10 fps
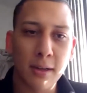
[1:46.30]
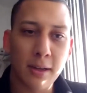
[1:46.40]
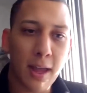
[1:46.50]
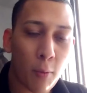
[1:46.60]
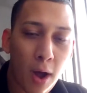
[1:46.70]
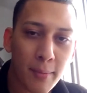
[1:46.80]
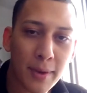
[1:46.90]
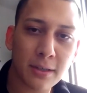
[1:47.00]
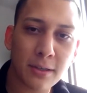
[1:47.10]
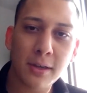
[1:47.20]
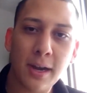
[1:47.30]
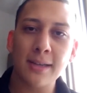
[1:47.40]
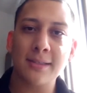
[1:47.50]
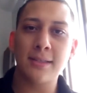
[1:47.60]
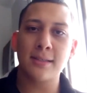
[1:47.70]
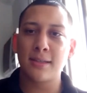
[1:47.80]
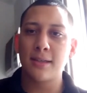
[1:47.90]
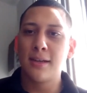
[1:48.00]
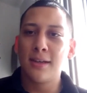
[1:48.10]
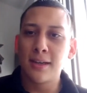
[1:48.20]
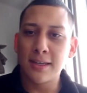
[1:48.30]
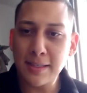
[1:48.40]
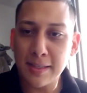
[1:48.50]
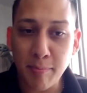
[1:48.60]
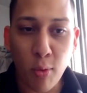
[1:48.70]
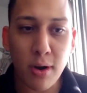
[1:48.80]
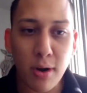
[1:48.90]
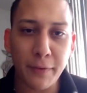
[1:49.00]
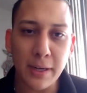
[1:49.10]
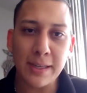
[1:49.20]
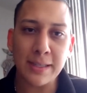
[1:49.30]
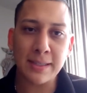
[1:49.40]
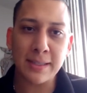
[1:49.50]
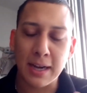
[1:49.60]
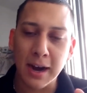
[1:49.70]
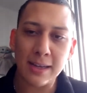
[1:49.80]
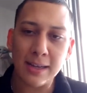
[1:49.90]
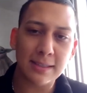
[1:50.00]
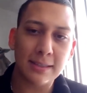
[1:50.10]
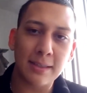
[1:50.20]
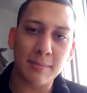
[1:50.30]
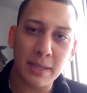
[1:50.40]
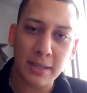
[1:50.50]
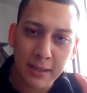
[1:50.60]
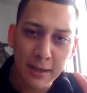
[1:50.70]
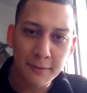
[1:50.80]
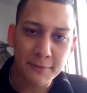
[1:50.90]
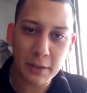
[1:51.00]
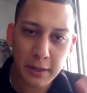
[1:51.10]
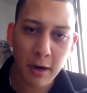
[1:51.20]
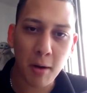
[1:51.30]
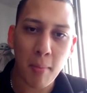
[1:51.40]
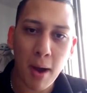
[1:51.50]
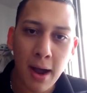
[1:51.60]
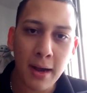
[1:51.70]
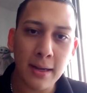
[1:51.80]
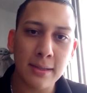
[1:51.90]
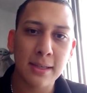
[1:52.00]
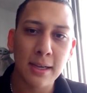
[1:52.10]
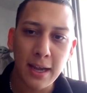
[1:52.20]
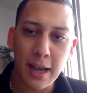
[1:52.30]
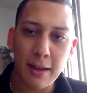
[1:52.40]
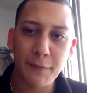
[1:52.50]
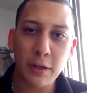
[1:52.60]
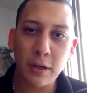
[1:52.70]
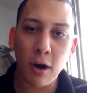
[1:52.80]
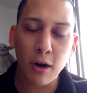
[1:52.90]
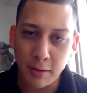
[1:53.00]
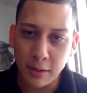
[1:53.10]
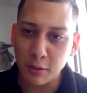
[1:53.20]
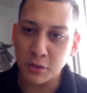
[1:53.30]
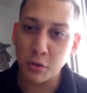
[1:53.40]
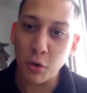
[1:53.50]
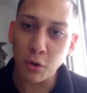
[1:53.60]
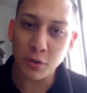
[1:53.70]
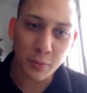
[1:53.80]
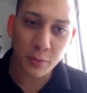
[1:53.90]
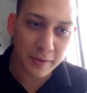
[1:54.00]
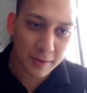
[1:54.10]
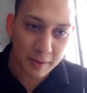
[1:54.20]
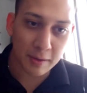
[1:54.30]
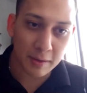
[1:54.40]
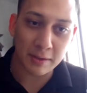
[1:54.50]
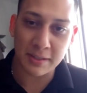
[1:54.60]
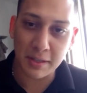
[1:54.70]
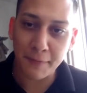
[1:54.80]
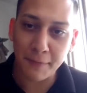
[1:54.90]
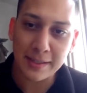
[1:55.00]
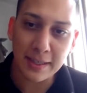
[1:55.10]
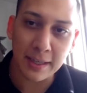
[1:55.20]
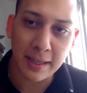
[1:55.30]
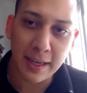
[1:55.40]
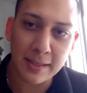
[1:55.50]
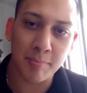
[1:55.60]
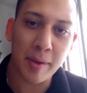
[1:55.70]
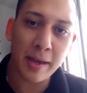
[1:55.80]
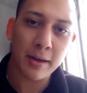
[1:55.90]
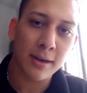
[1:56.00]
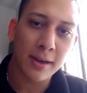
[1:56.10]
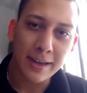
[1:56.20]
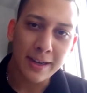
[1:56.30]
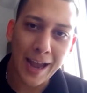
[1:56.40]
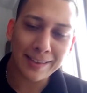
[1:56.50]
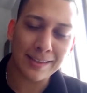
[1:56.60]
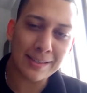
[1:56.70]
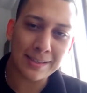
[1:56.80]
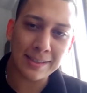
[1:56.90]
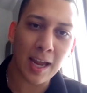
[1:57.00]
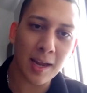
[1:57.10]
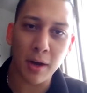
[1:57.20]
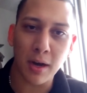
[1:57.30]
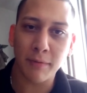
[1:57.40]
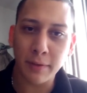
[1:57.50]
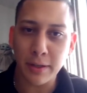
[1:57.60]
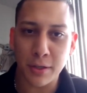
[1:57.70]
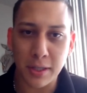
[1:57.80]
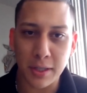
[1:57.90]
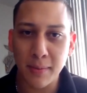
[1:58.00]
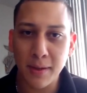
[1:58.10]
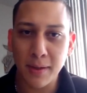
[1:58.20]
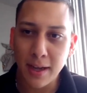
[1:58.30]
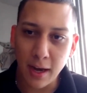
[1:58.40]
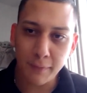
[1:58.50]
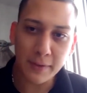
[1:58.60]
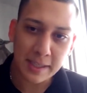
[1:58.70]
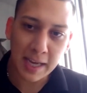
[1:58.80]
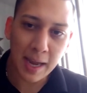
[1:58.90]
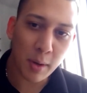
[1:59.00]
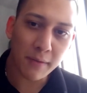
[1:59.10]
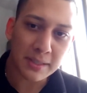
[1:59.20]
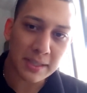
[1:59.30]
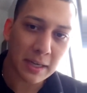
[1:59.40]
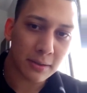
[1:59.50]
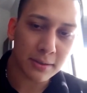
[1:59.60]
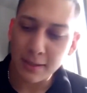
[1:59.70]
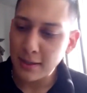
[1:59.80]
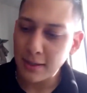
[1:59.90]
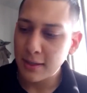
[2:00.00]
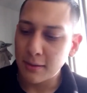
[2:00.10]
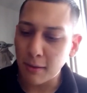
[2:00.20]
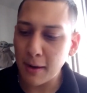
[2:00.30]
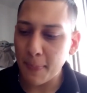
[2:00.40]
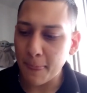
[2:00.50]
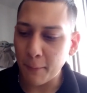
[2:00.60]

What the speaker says: And why am I telling you guys this? Because it's important for us to constantly be filling our minds and filling our, souls with stuff that's going to get us better at this game of leadership, of this game of sales, right?